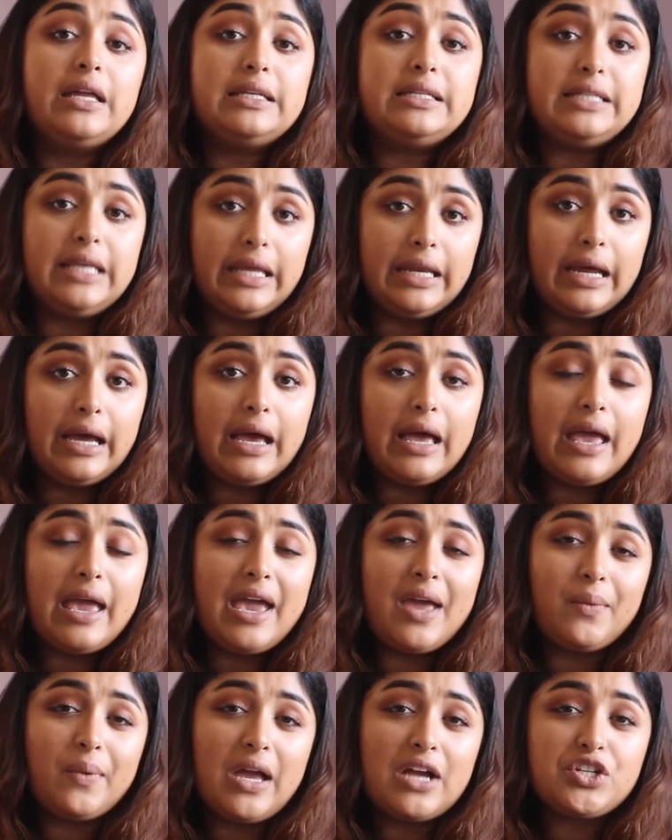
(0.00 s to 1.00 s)
Dinah,
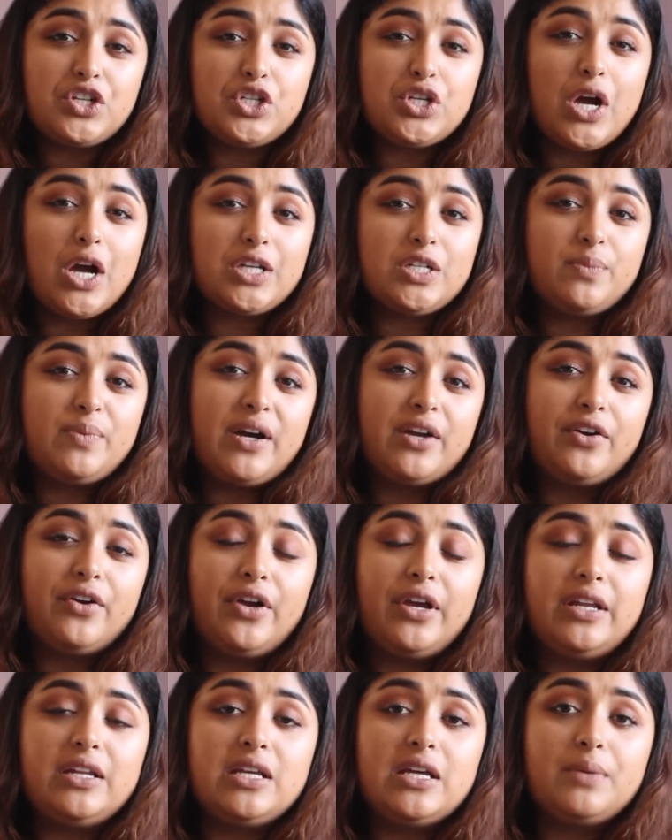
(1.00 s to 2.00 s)
and we actually talked about her
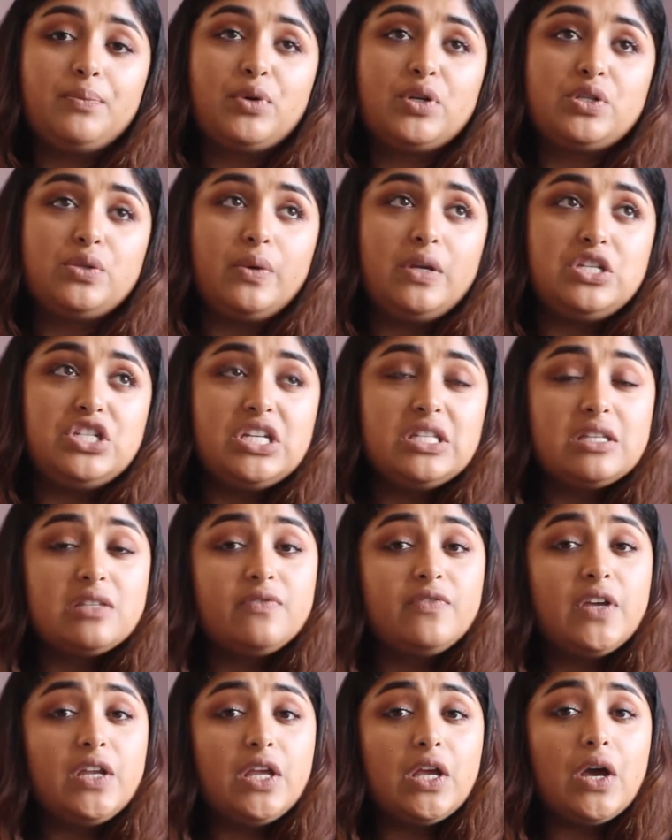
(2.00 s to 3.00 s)
in a Pursuing
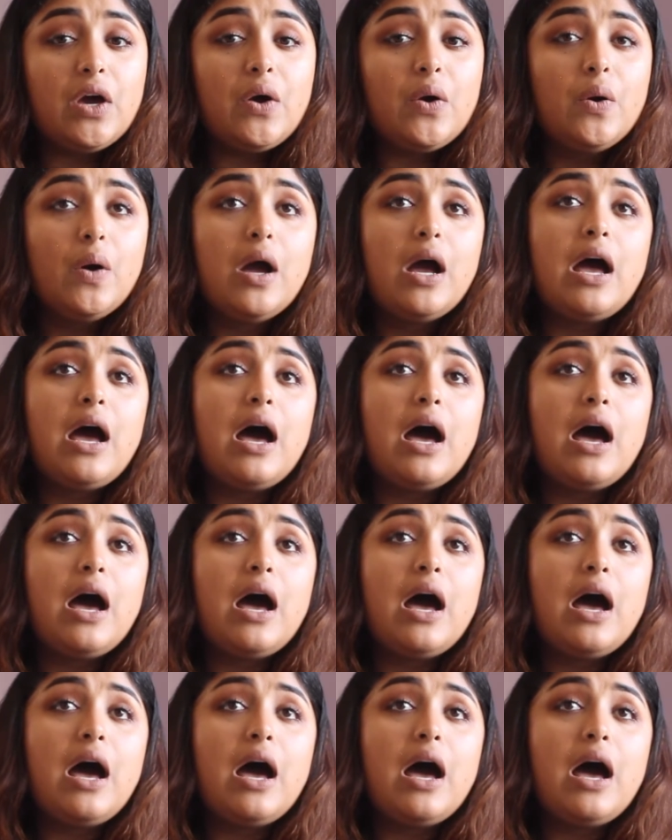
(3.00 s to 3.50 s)
Jesus video.